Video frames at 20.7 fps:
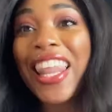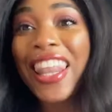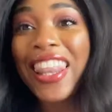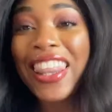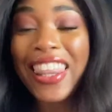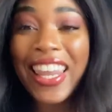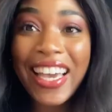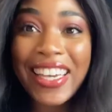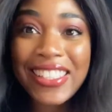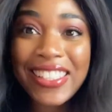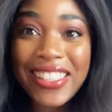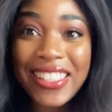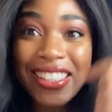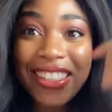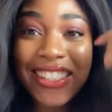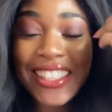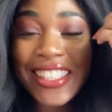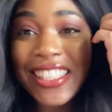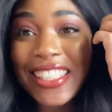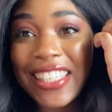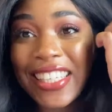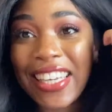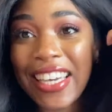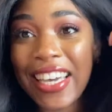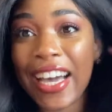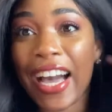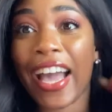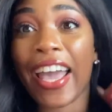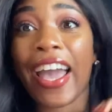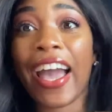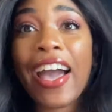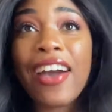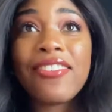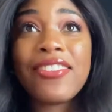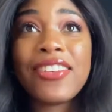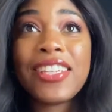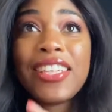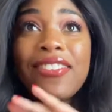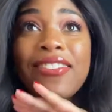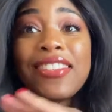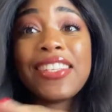Last thing, I
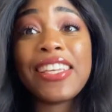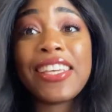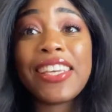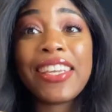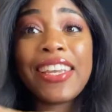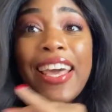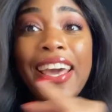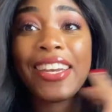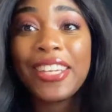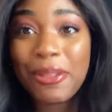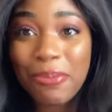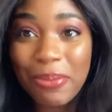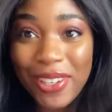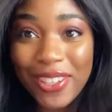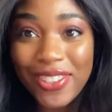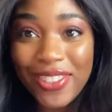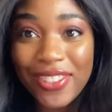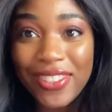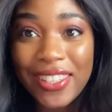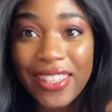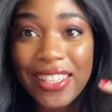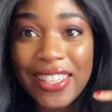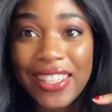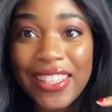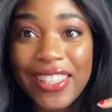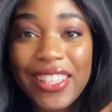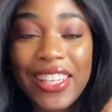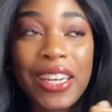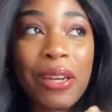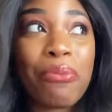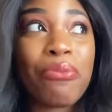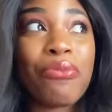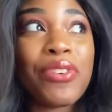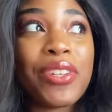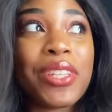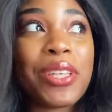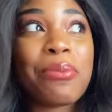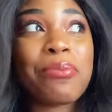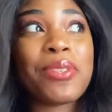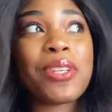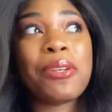haven't even taken any pictures in this and I'm
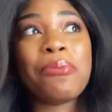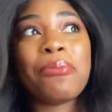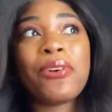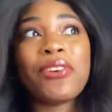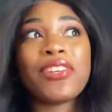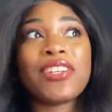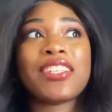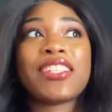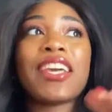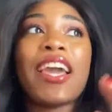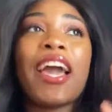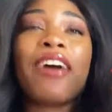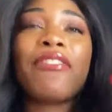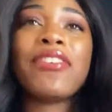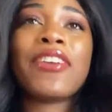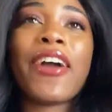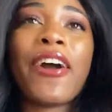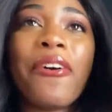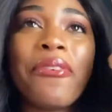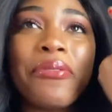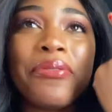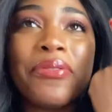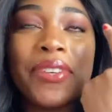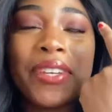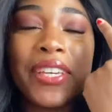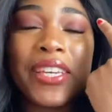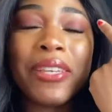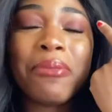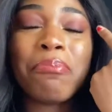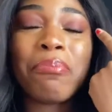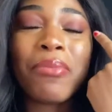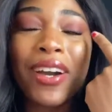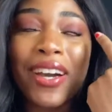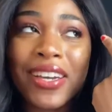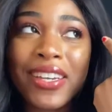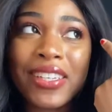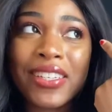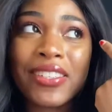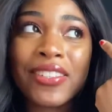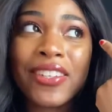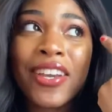really upset about it because I have an outfit in
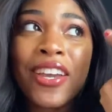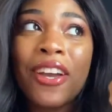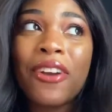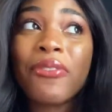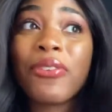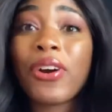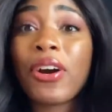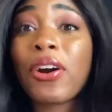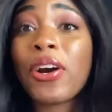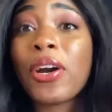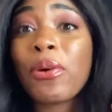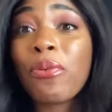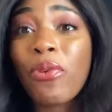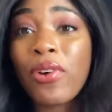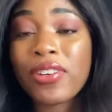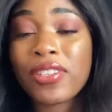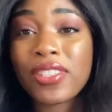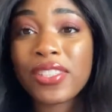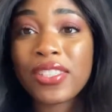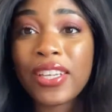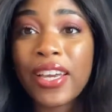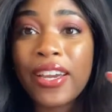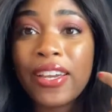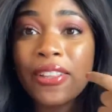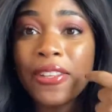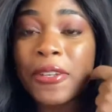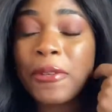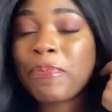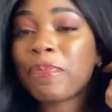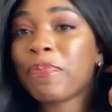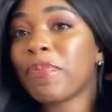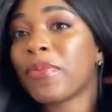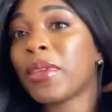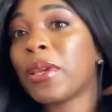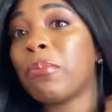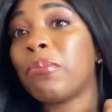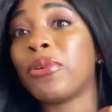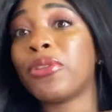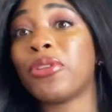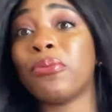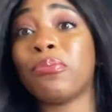mind a hard one it,
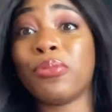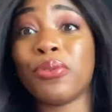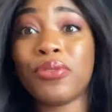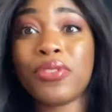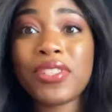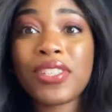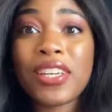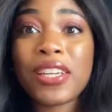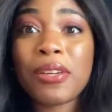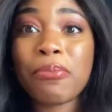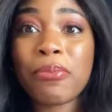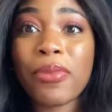but the boots that I